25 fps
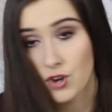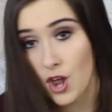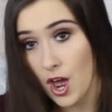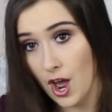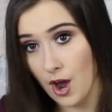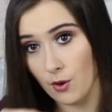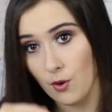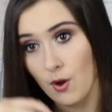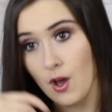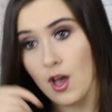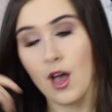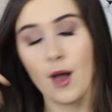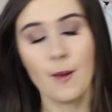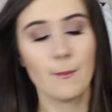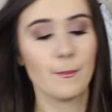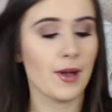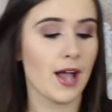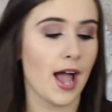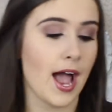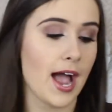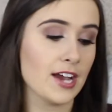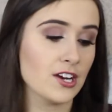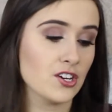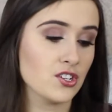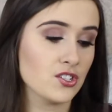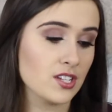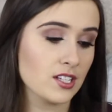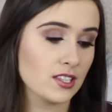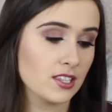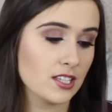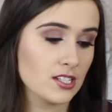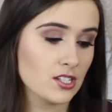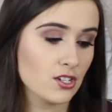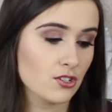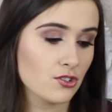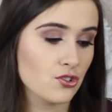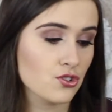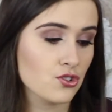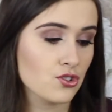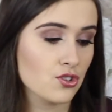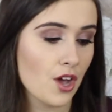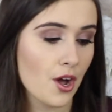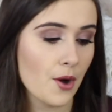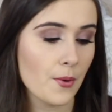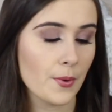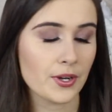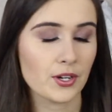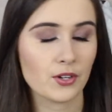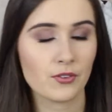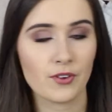no. But I just think these are
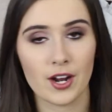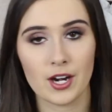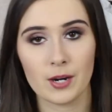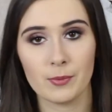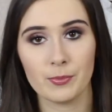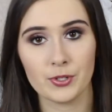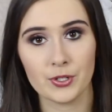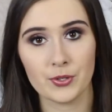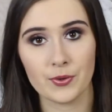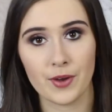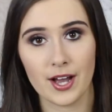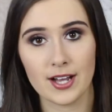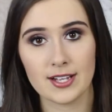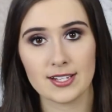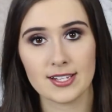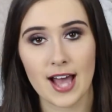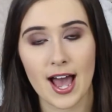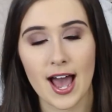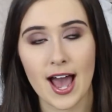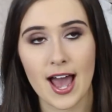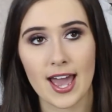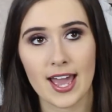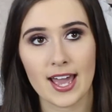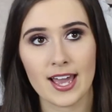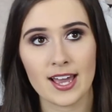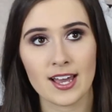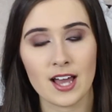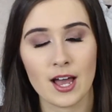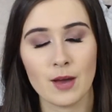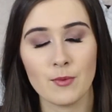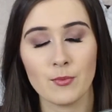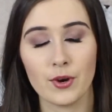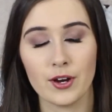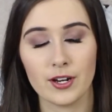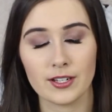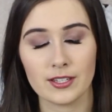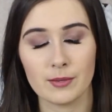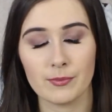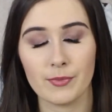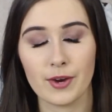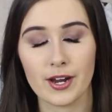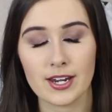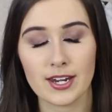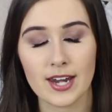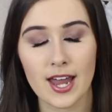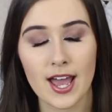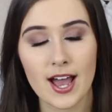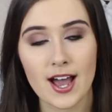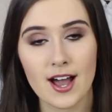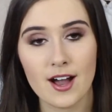so incredible, you guys. I am wearing them
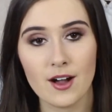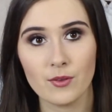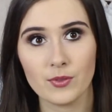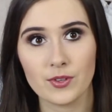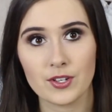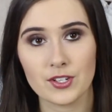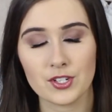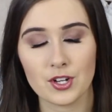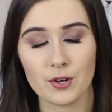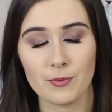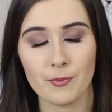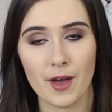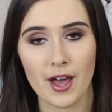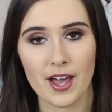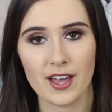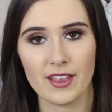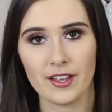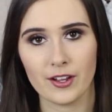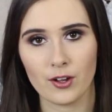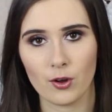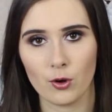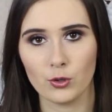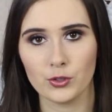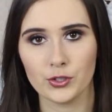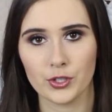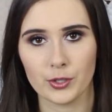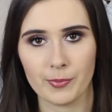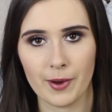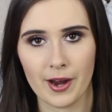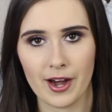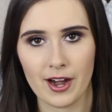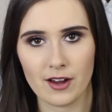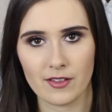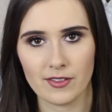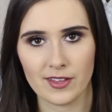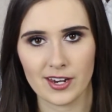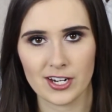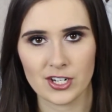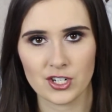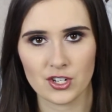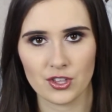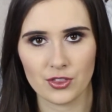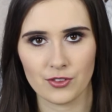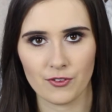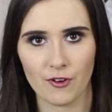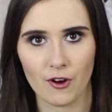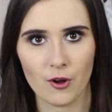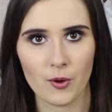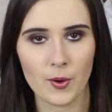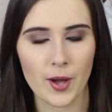right now. These are my like older pair that I should
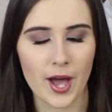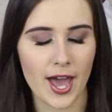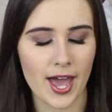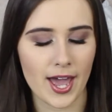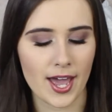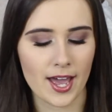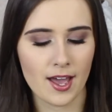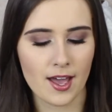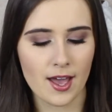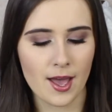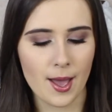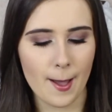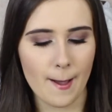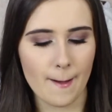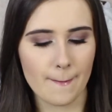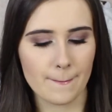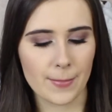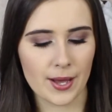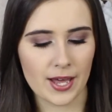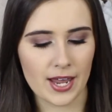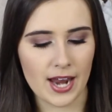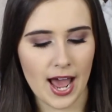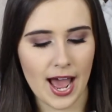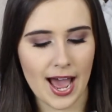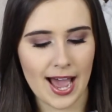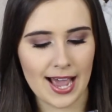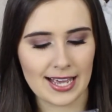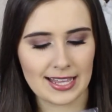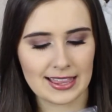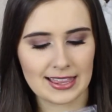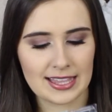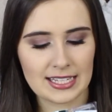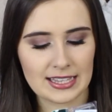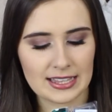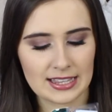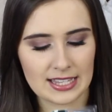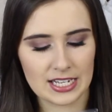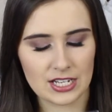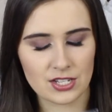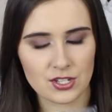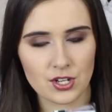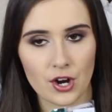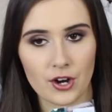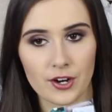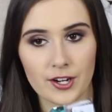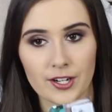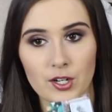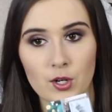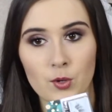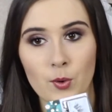throw away. But I think these
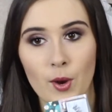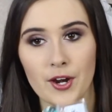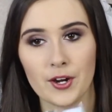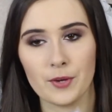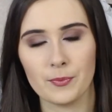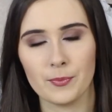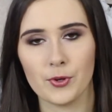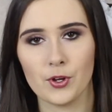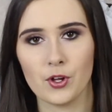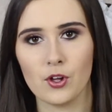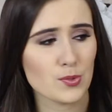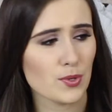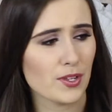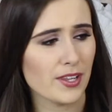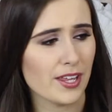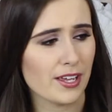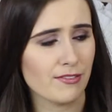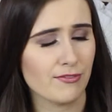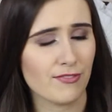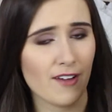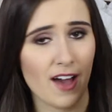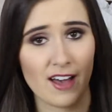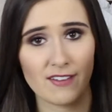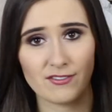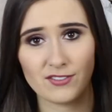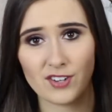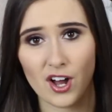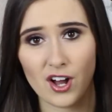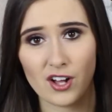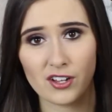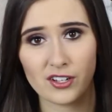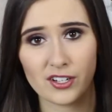are incredible. These were like $5